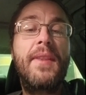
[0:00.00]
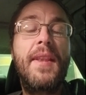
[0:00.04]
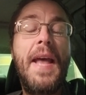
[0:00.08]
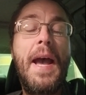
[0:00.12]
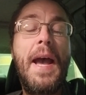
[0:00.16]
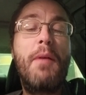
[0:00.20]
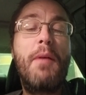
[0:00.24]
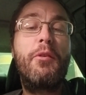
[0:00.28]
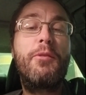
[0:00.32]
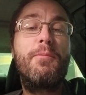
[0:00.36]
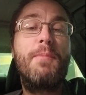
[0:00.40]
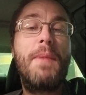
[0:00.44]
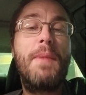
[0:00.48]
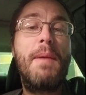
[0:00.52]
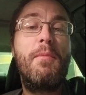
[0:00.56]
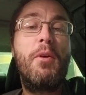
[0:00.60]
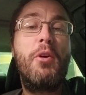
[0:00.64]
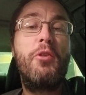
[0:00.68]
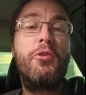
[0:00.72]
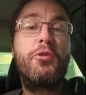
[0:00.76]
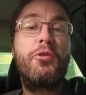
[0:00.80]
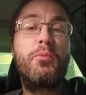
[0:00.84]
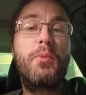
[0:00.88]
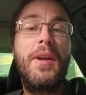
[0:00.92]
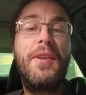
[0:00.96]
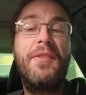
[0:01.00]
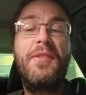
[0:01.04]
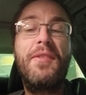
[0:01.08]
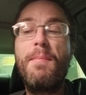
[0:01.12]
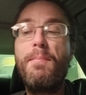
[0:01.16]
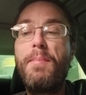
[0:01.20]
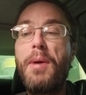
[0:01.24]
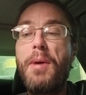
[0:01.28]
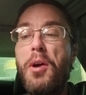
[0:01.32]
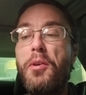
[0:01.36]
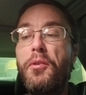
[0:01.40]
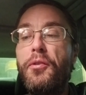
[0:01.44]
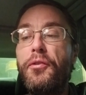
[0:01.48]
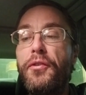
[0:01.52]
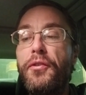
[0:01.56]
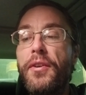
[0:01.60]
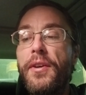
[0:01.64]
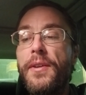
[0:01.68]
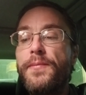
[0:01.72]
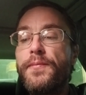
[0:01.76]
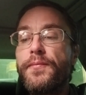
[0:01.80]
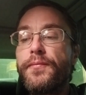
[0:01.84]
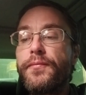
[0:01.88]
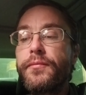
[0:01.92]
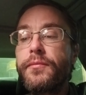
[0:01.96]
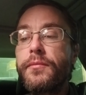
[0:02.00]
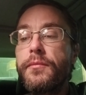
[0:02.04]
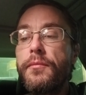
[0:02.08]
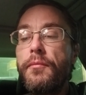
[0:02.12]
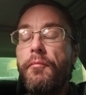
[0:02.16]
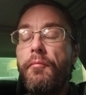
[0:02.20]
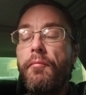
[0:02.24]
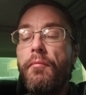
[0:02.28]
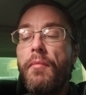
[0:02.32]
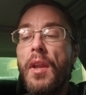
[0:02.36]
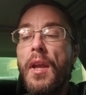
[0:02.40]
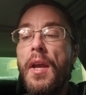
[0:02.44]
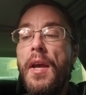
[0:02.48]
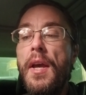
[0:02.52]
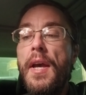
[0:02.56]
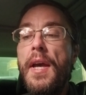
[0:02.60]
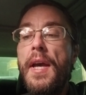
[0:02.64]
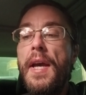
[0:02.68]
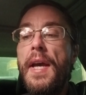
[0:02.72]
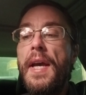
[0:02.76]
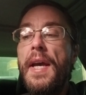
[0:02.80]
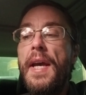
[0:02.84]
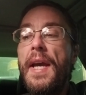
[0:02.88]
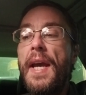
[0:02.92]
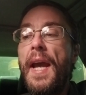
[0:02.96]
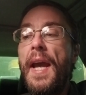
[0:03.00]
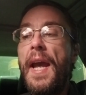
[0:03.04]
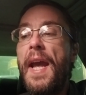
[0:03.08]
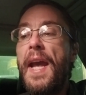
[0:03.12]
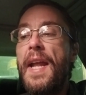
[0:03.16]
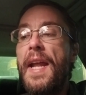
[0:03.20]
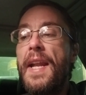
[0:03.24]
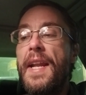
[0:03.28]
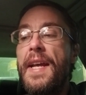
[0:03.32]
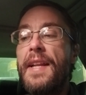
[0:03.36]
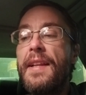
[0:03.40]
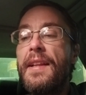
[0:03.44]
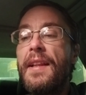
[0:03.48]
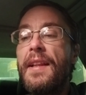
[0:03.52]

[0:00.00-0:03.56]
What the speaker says: That was my most recent post. And it,